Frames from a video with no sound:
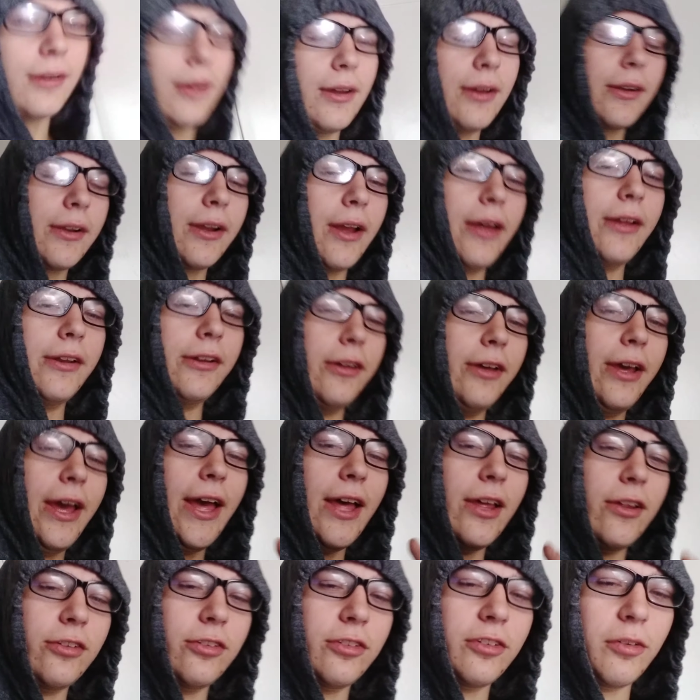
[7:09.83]
I gotta
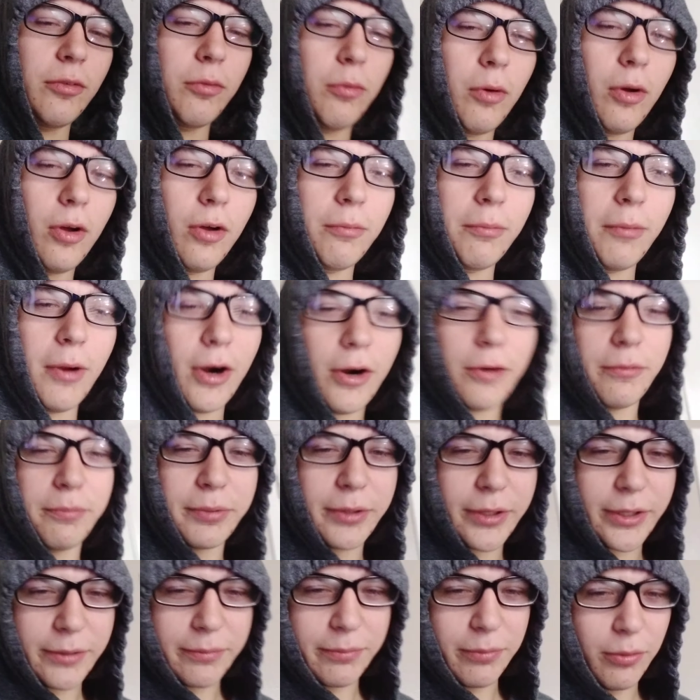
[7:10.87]
ask the Walmart
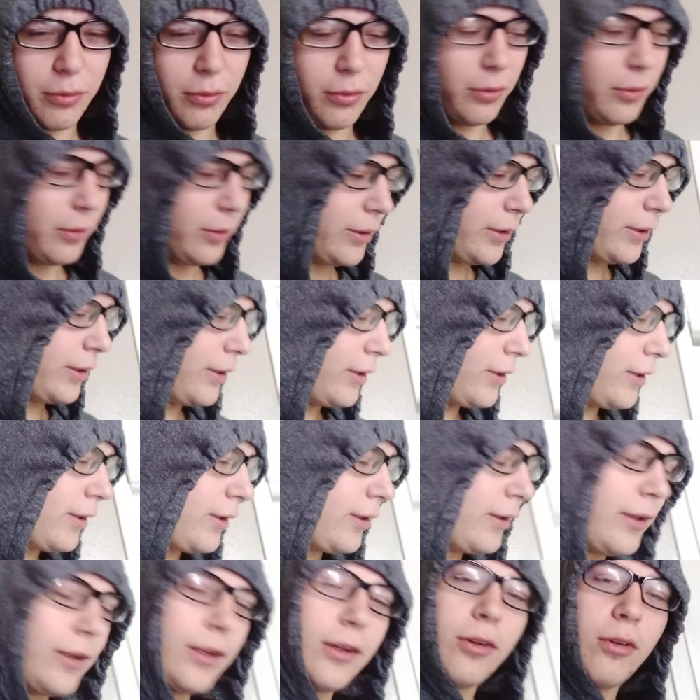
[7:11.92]
people.
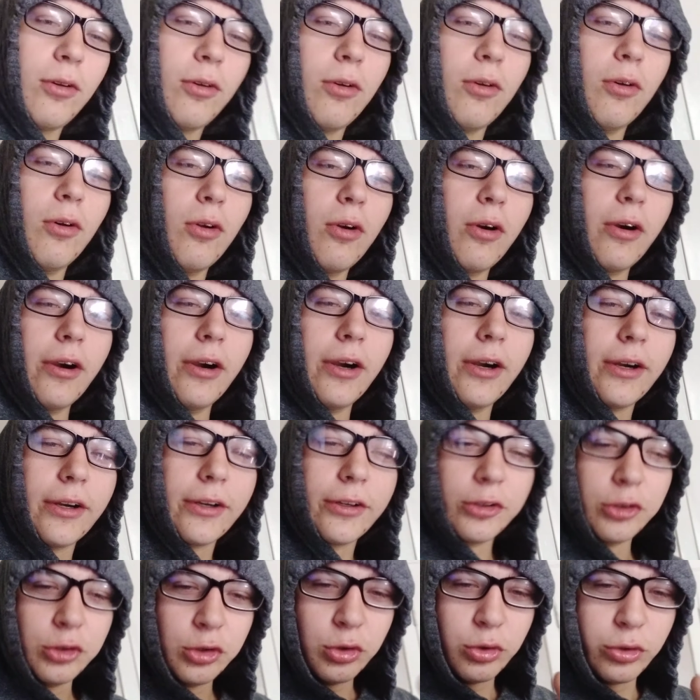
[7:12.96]
Or
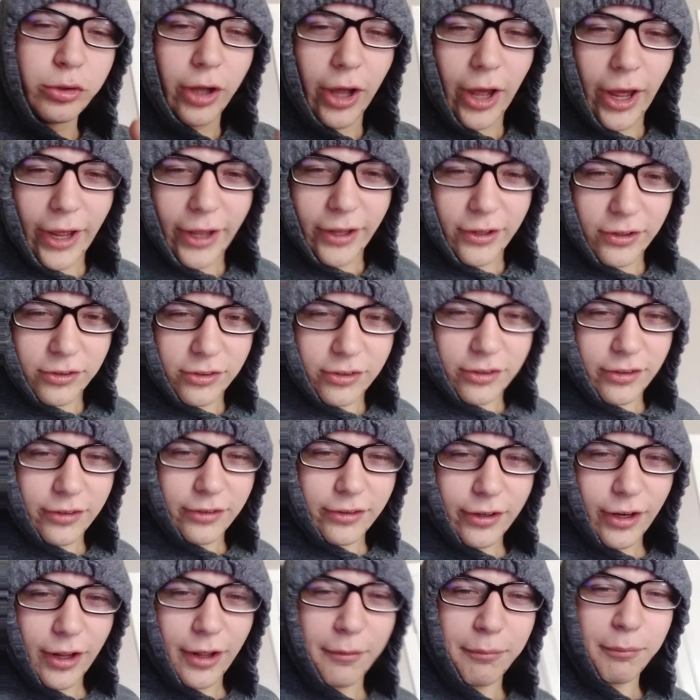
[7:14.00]
you guys
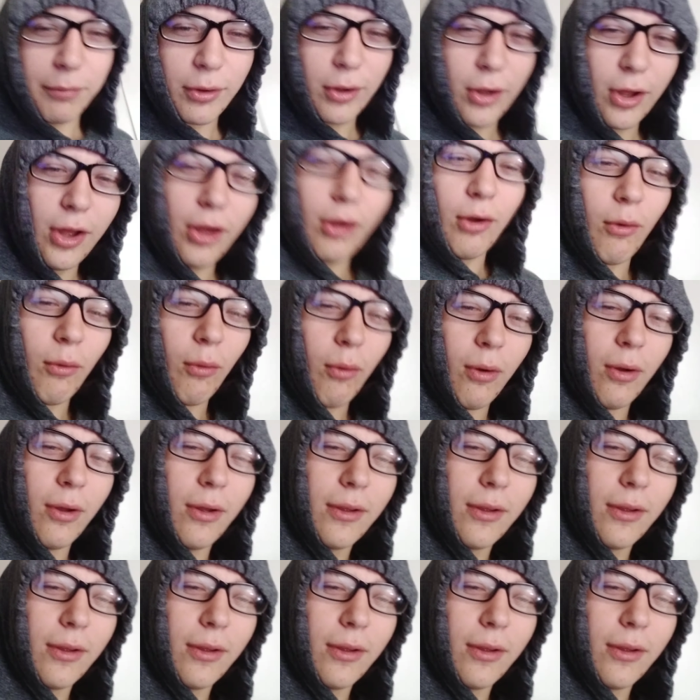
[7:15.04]
down below.